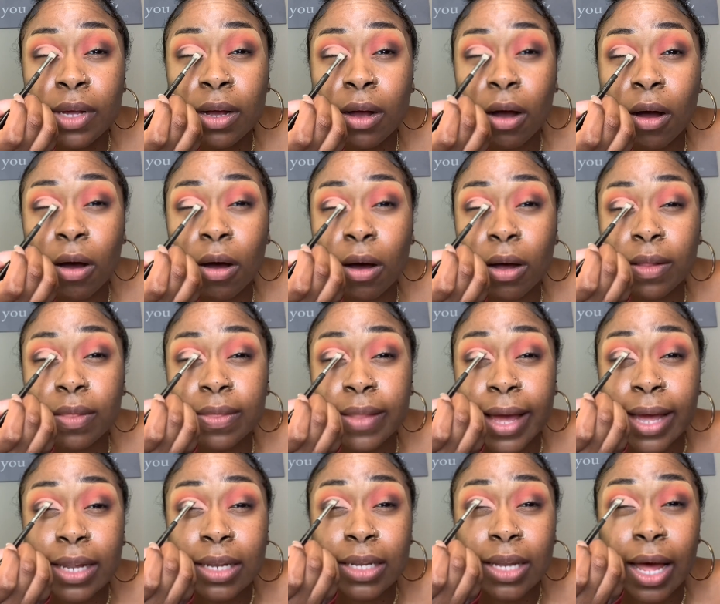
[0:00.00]
on
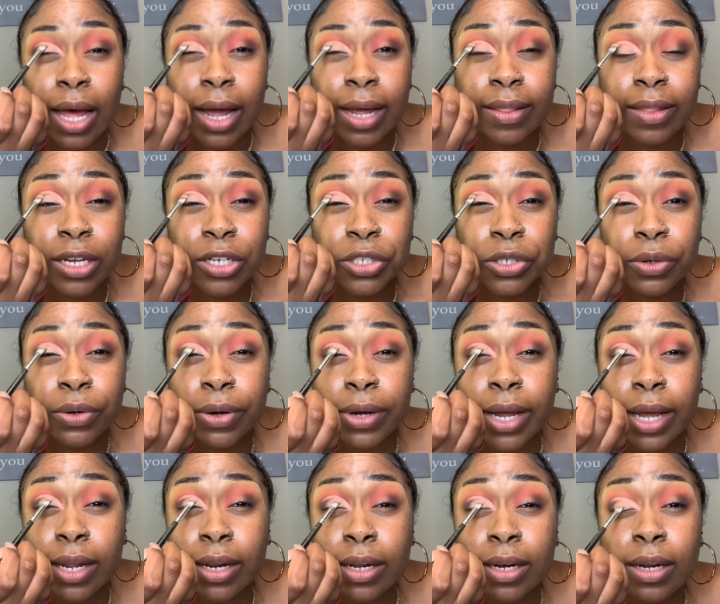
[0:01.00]
that line that you
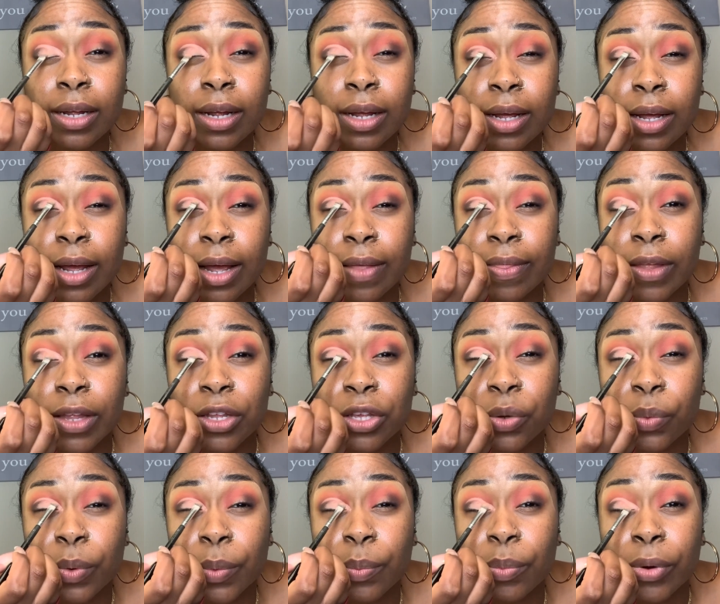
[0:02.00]
created, and then you
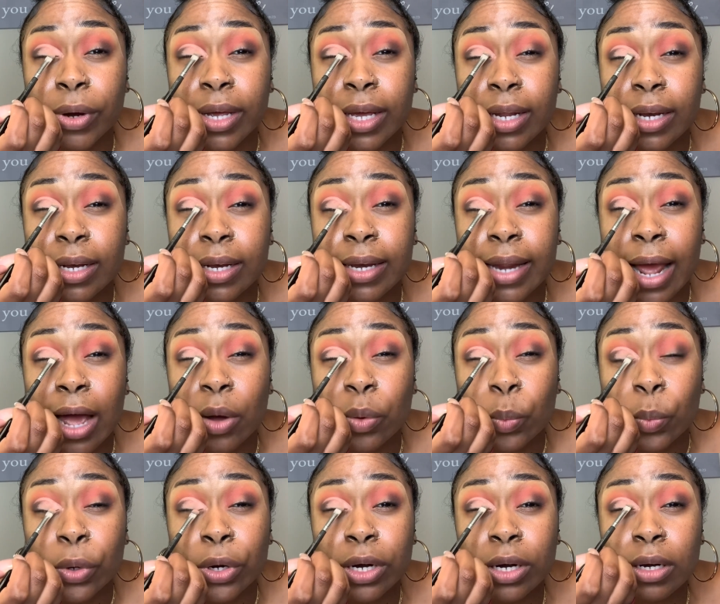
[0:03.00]
would bring it
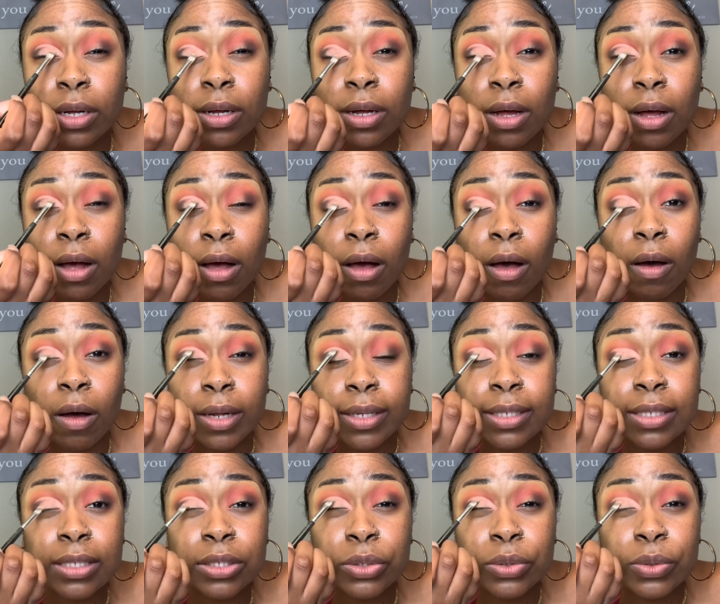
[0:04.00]
downward
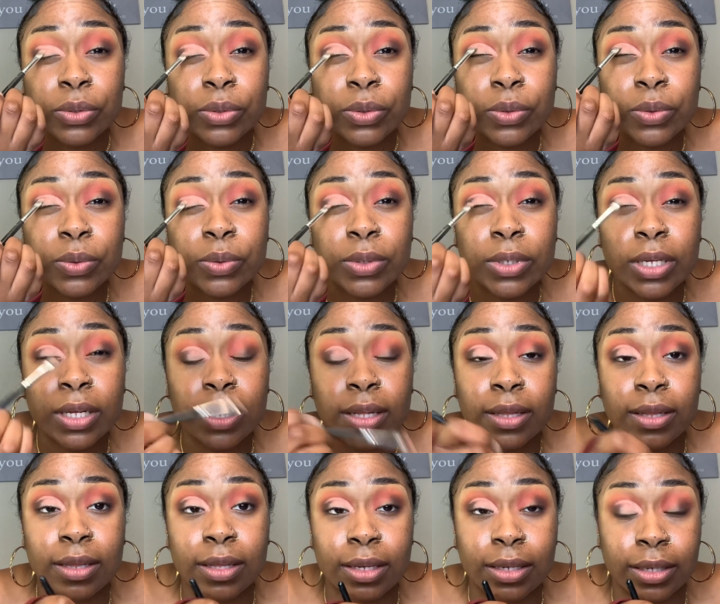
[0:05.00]
onto
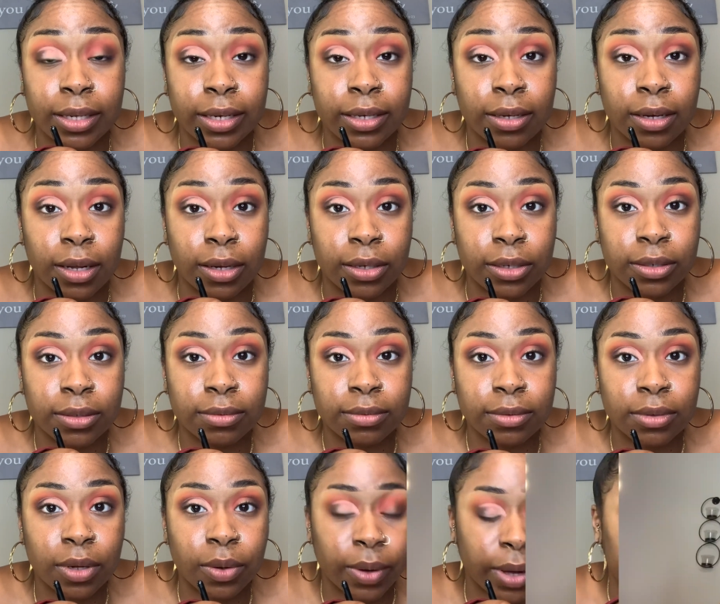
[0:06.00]
the lid color.
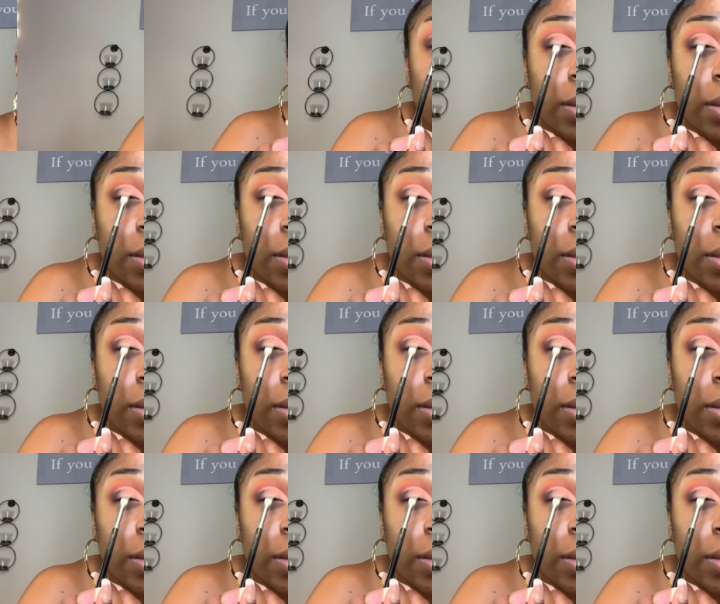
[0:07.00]
Okay,